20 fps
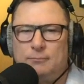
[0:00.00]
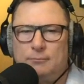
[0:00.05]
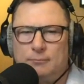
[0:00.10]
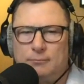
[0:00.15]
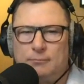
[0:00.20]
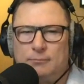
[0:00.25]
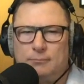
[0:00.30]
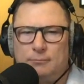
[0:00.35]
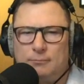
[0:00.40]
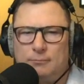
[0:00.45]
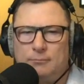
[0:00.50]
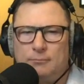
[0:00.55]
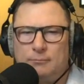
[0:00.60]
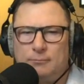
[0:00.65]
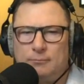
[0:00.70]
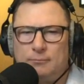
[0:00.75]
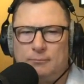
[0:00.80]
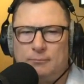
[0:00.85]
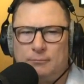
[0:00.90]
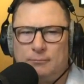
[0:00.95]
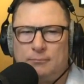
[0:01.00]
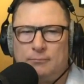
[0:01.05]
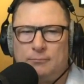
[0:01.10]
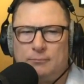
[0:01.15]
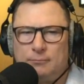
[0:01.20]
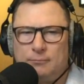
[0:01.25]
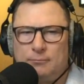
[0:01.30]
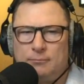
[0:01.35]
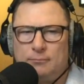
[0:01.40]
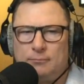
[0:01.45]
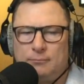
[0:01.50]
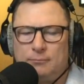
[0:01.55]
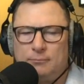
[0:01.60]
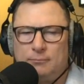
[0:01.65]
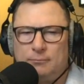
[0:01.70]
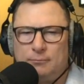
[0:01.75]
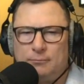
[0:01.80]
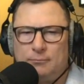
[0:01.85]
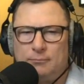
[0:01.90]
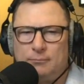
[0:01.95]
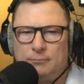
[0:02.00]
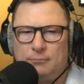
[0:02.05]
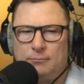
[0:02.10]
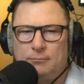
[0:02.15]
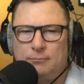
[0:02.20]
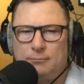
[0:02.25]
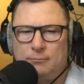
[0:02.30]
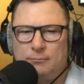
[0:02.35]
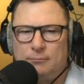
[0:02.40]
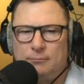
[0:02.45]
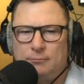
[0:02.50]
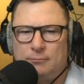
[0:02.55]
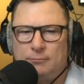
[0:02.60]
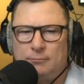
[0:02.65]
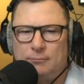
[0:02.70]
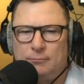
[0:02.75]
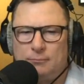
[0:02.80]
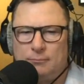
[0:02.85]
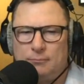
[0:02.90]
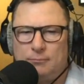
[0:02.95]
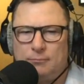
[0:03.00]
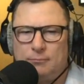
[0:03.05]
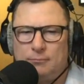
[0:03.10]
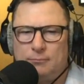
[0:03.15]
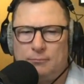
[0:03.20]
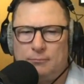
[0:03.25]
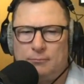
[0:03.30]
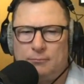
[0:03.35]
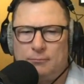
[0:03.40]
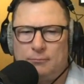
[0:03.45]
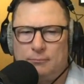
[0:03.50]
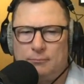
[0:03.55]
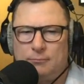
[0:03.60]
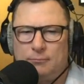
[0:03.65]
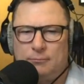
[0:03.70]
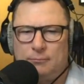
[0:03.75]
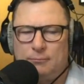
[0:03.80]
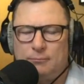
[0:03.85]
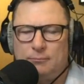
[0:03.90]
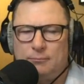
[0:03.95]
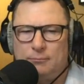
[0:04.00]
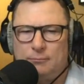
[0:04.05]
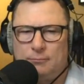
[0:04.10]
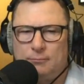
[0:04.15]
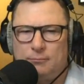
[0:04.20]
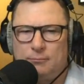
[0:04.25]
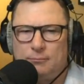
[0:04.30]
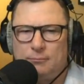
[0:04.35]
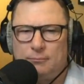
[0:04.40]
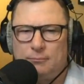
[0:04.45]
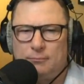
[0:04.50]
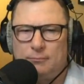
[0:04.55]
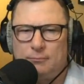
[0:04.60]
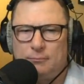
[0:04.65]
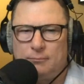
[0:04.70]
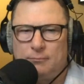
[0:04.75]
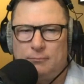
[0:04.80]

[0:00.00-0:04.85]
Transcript: (silent)